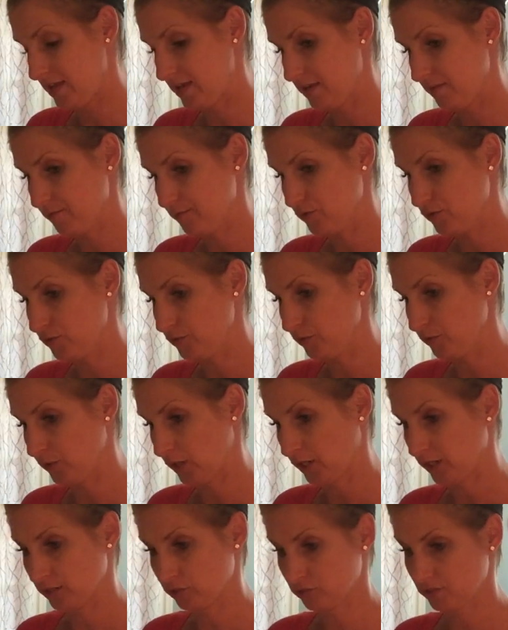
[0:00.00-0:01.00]
if you
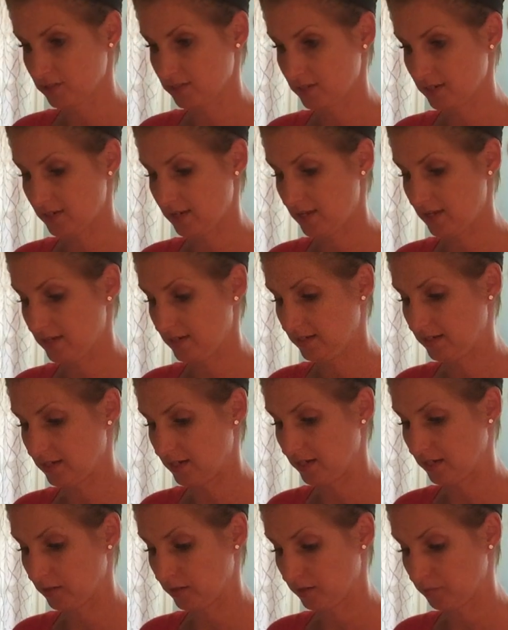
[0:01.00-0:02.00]
are interested in
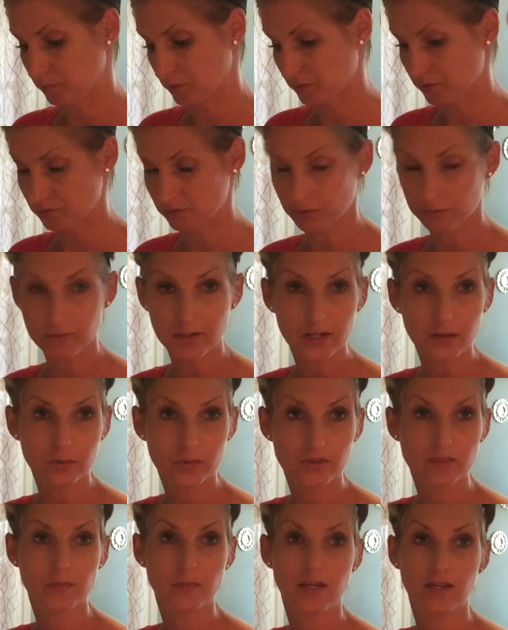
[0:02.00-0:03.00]
getting a personal reading
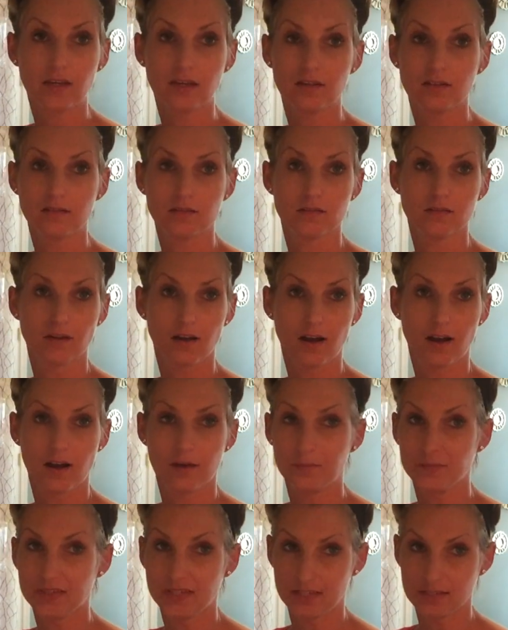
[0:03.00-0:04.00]
with me,
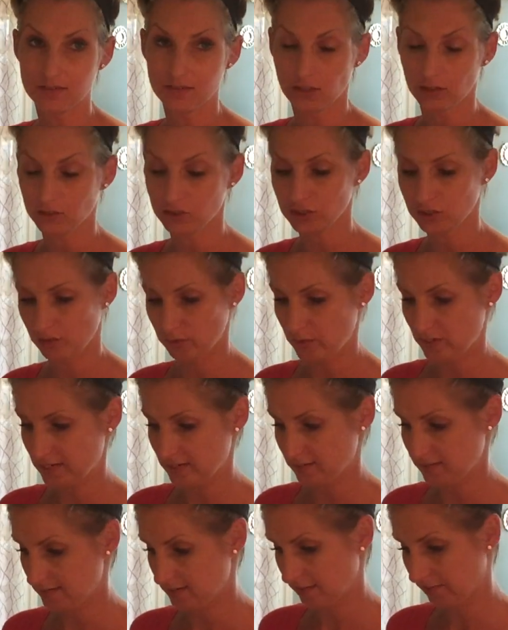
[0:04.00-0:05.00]
get in touch and we
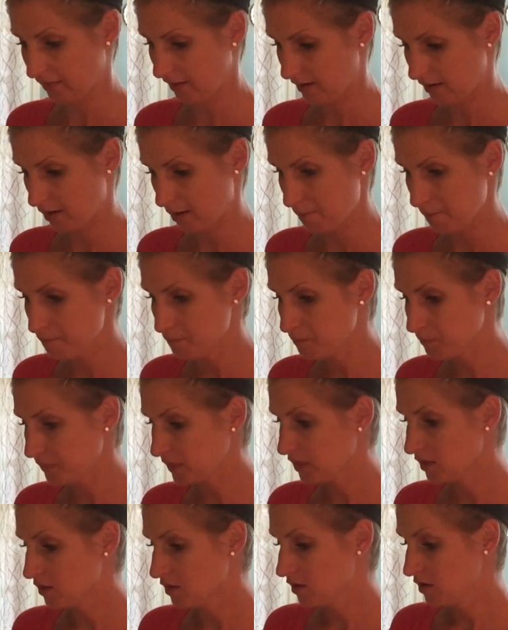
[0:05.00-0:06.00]
can set that up.
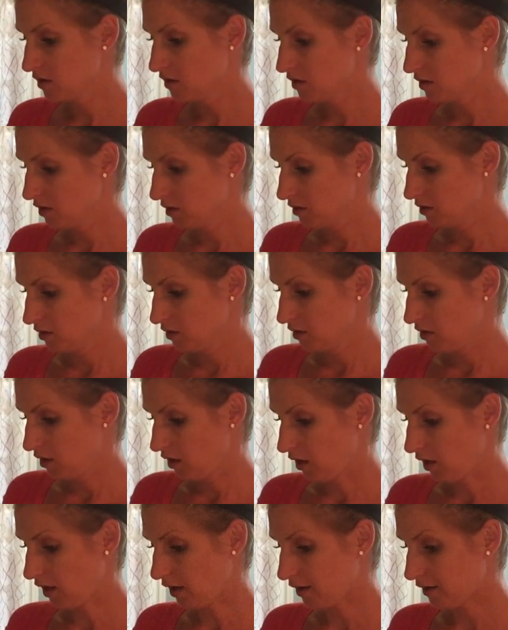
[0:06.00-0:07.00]

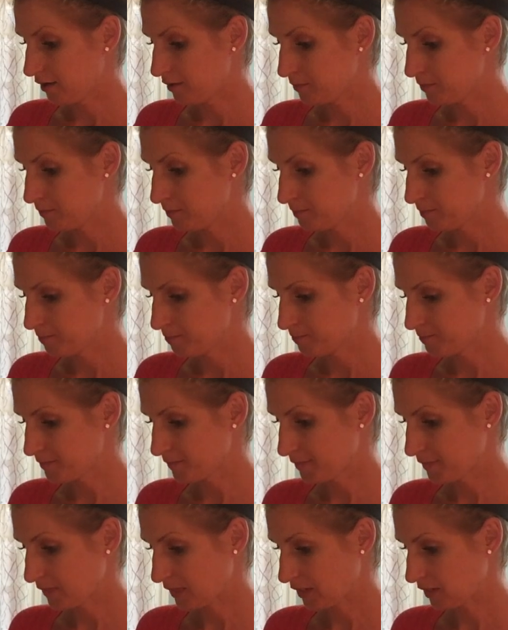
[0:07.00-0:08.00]
I'm
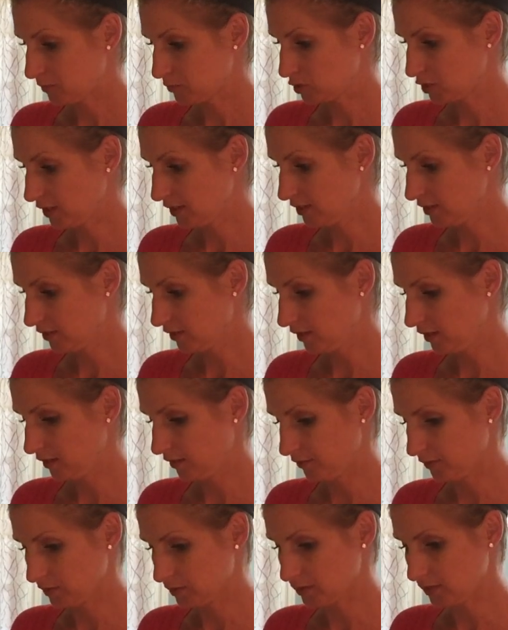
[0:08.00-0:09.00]
trying to think
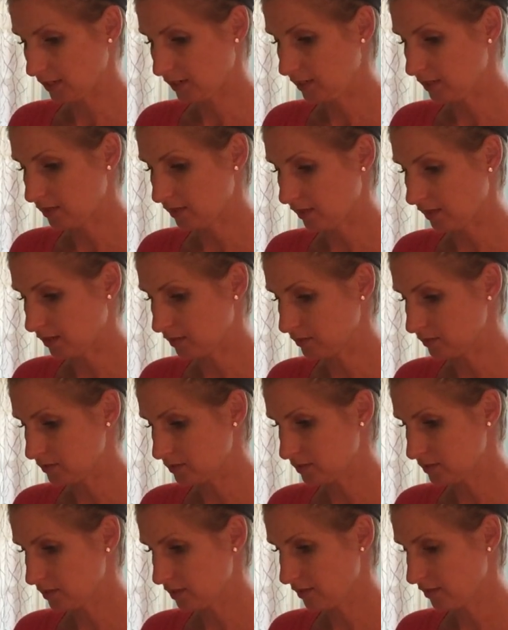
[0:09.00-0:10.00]
if there's anything
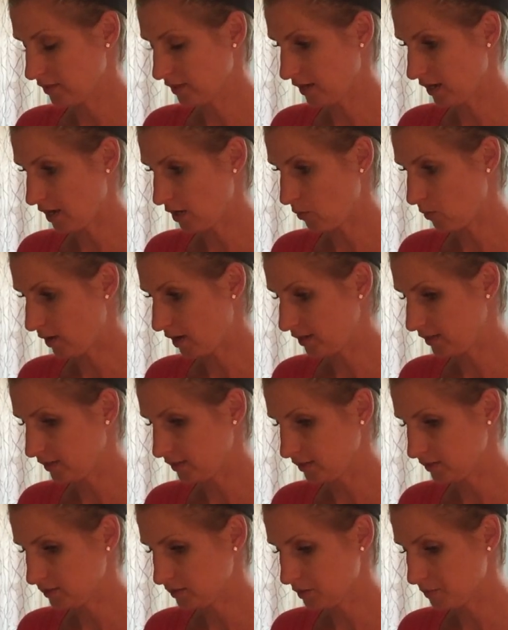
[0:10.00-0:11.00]
else that I
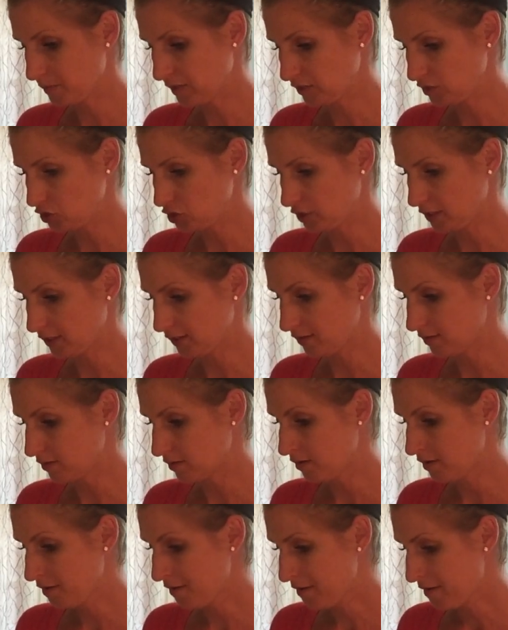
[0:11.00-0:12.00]
wanted to
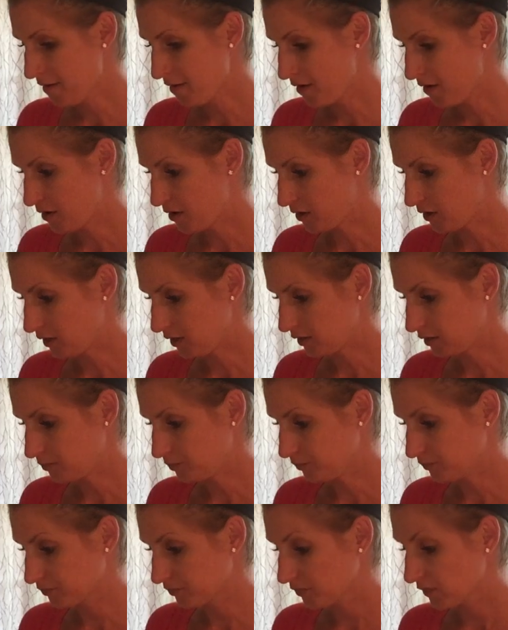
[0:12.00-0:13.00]
mention.
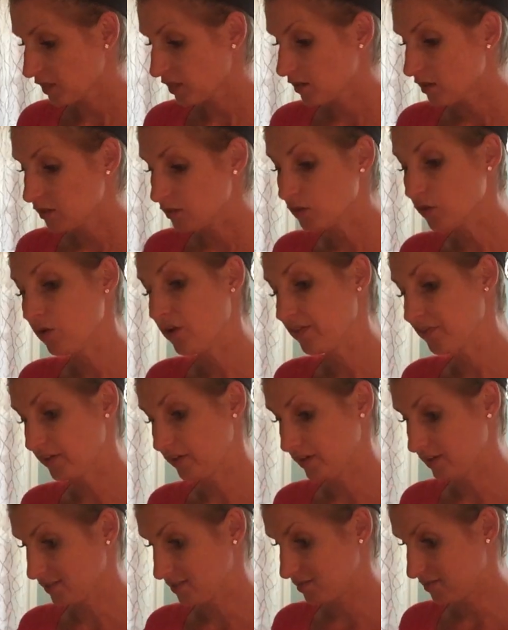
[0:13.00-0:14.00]

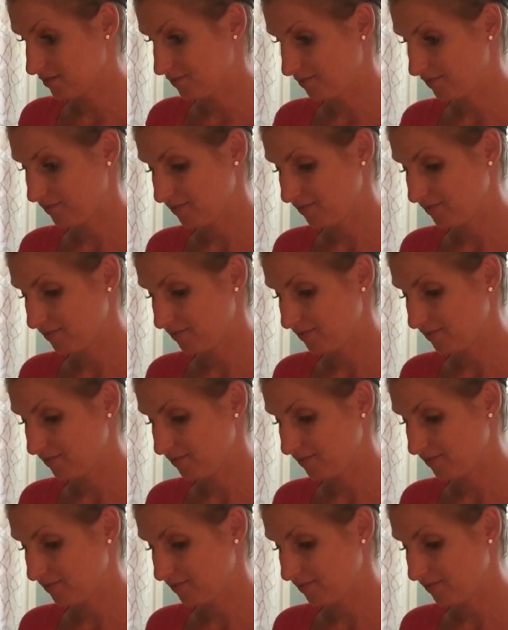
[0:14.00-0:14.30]
There is.